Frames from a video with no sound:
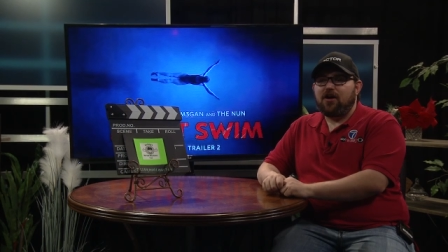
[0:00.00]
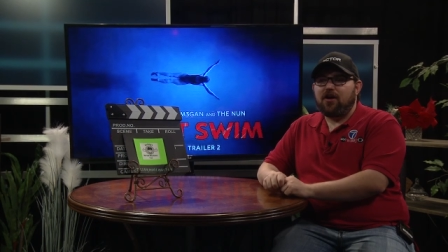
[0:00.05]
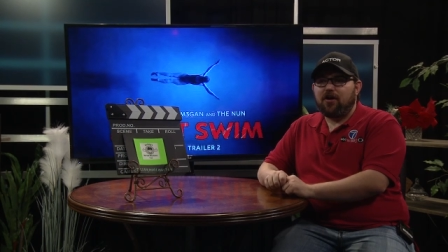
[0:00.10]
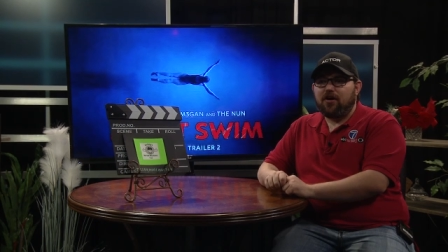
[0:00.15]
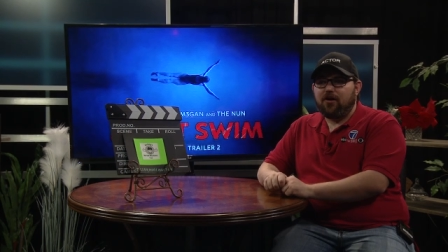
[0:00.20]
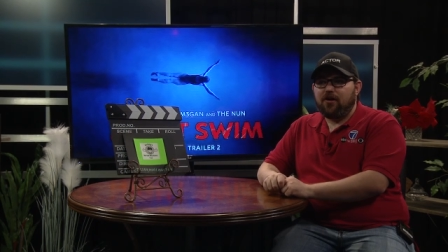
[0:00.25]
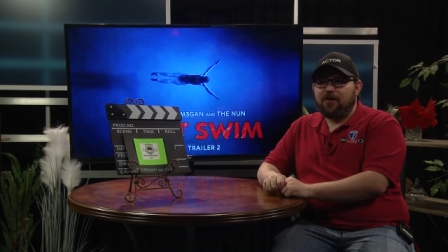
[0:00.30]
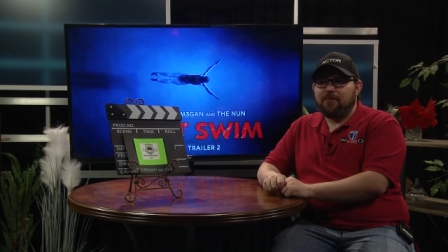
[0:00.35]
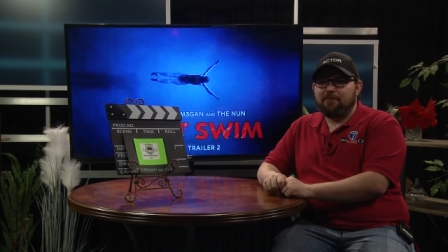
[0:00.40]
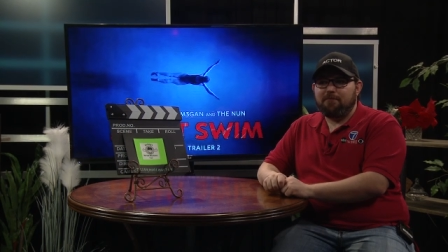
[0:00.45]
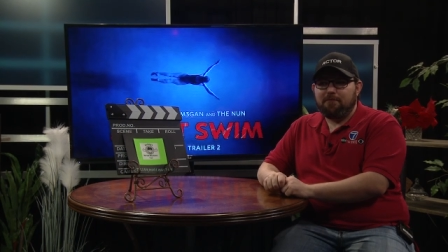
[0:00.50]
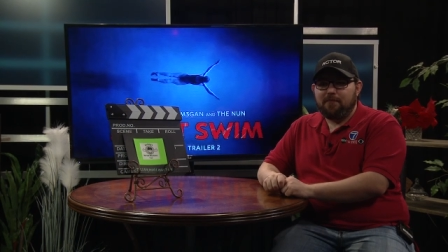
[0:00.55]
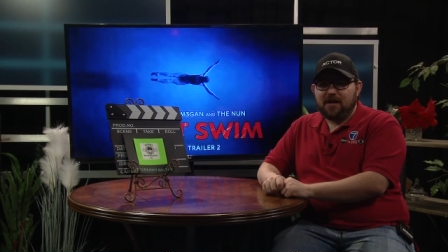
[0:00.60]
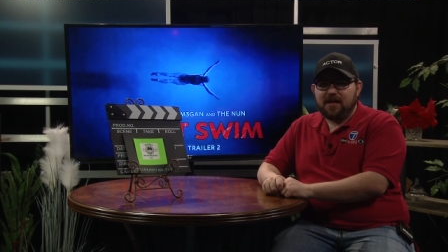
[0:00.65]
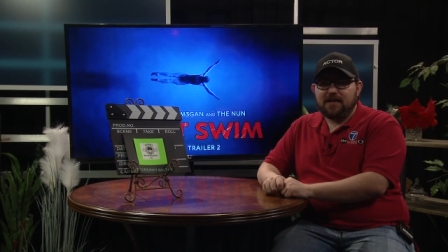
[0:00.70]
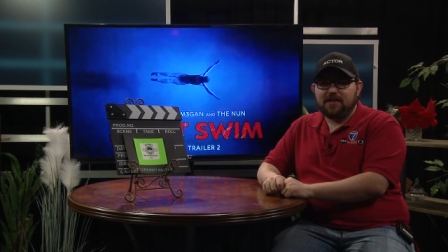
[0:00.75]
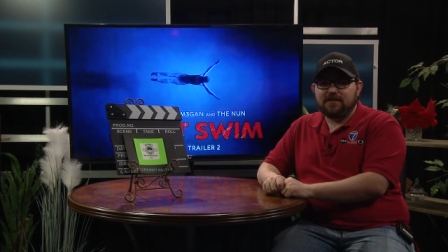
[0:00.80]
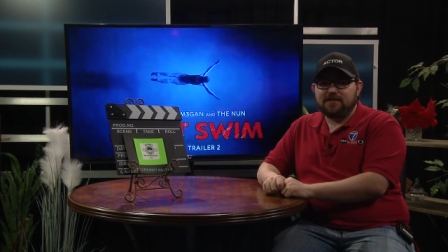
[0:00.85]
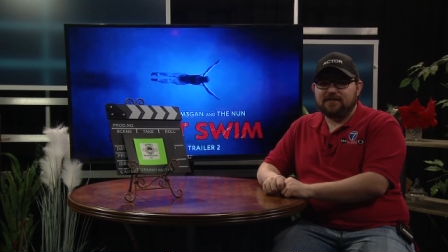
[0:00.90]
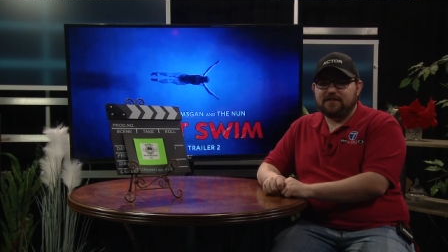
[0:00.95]
are
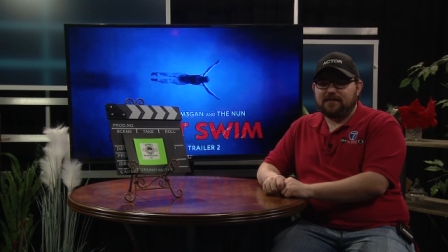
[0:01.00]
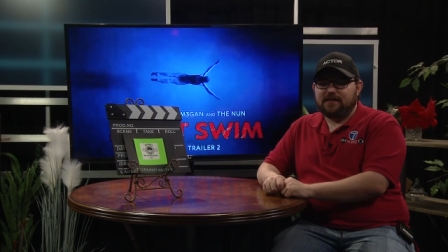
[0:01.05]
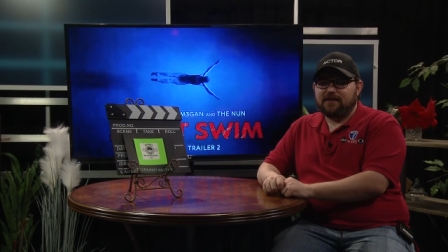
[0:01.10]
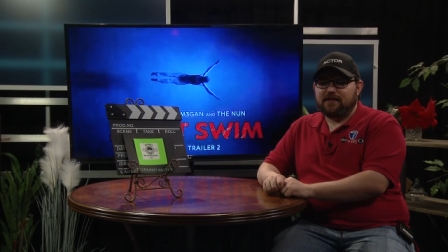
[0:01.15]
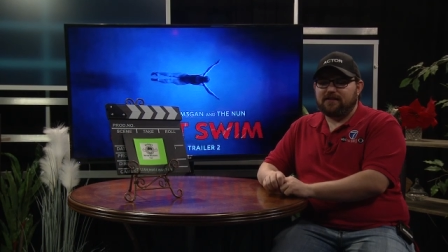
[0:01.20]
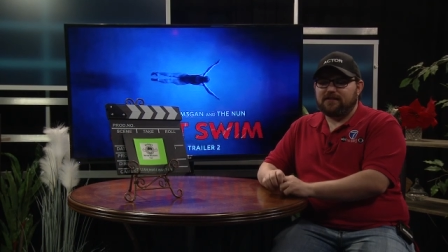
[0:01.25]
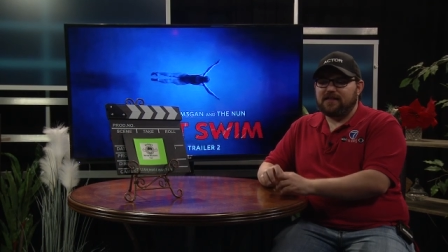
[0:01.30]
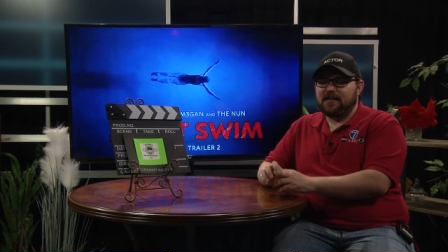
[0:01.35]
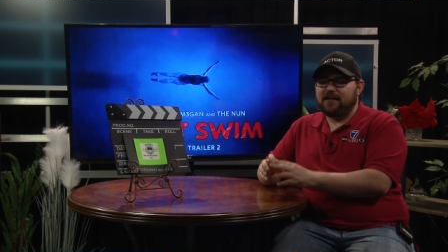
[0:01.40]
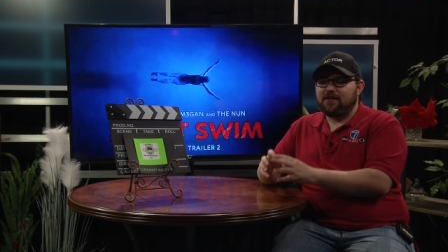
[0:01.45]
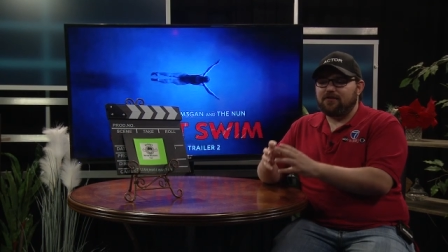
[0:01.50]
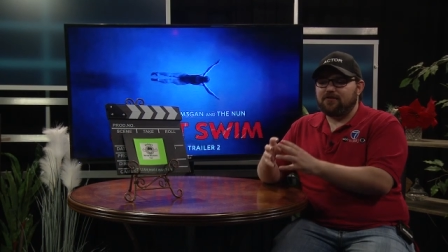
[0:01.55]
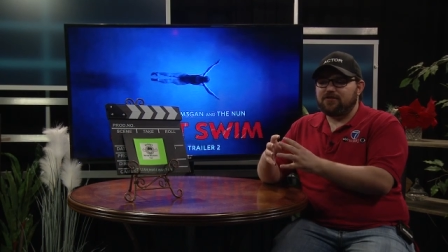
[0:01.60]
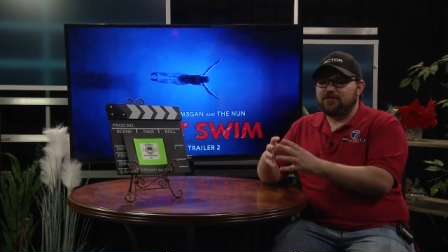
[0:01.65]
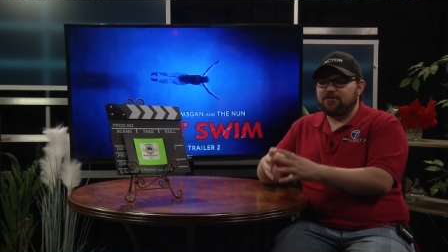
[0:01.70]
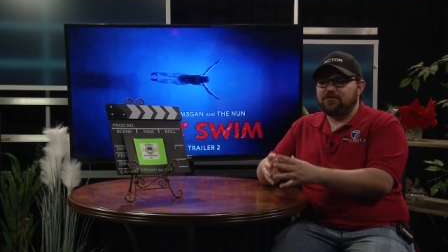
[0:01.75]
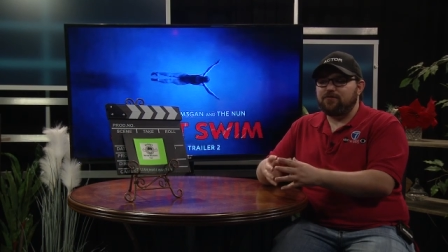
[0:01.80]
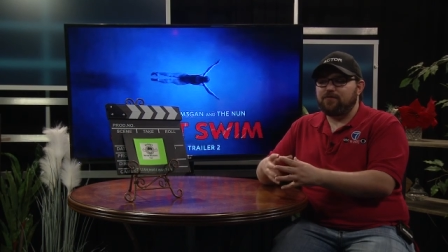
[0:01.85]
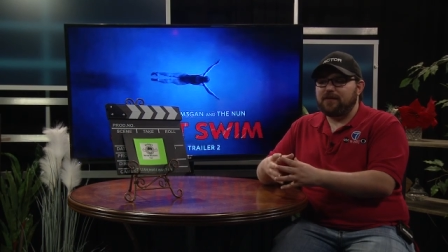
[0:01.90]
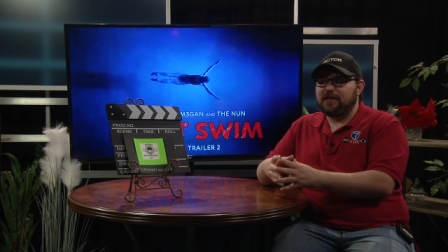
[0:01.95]
amazing. They are
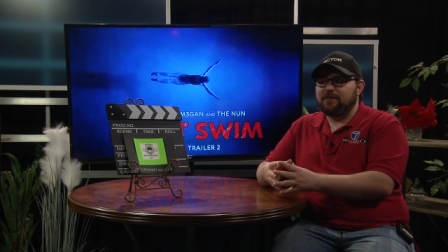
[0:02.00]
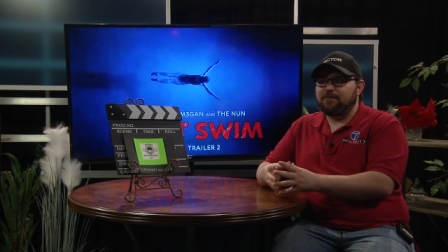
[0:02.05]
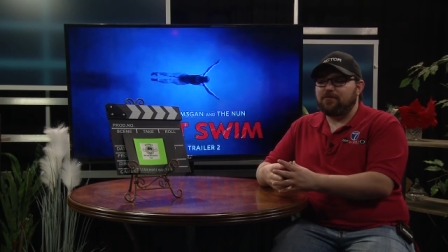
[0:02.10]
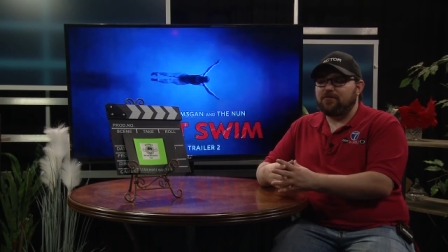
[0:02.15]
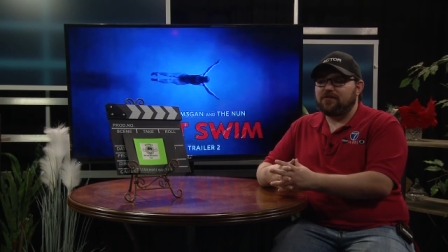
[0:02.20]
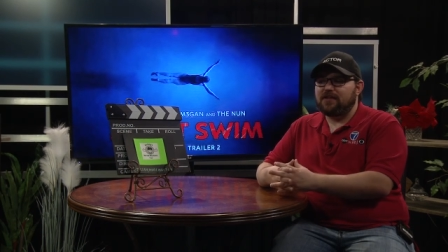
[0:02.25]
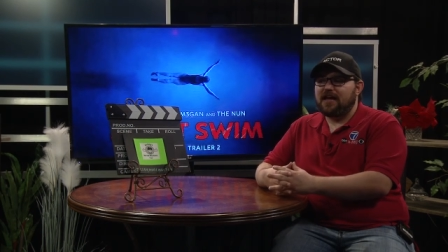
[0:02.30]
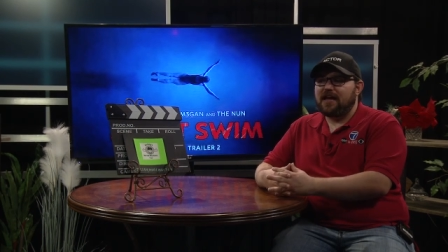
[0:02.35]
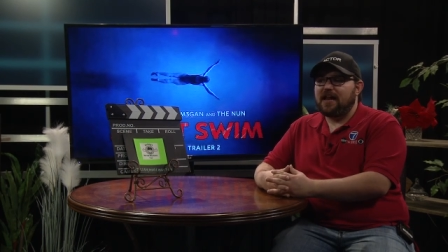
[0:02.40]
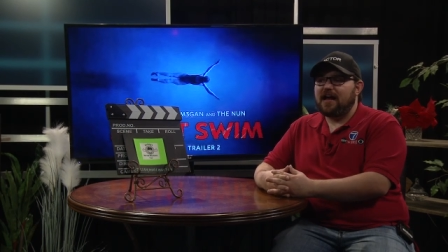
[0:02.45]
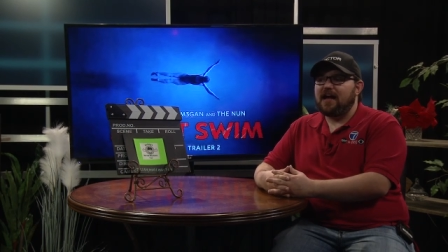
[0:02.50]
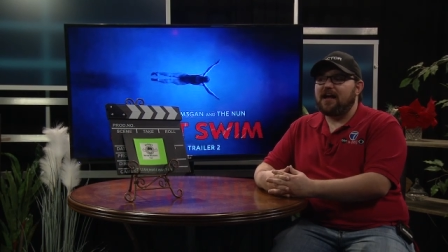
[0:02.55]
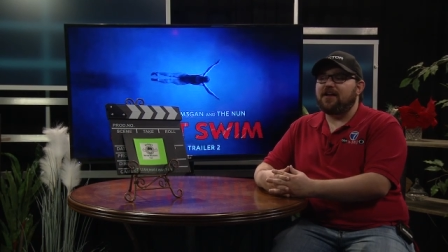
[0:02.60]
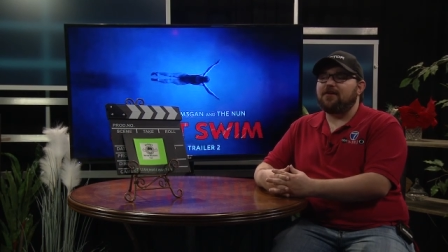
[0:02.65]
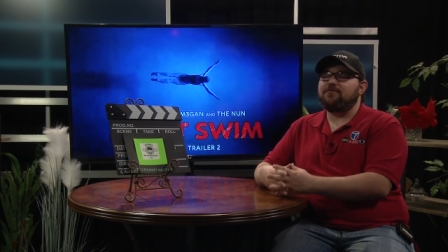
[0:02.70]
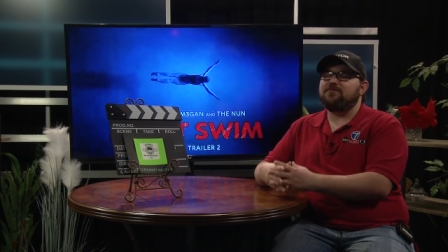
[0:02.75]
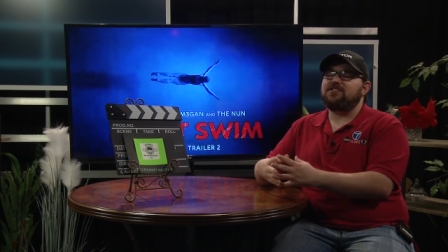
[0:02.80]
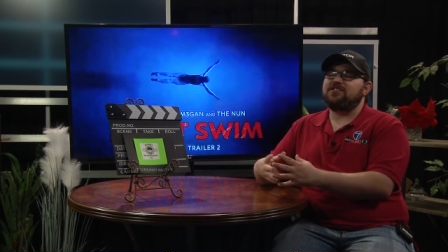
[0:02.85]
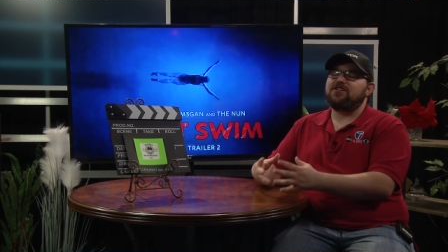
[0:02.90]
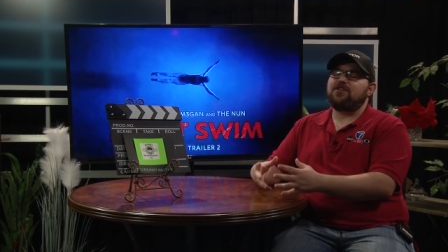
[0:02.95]
two people that I am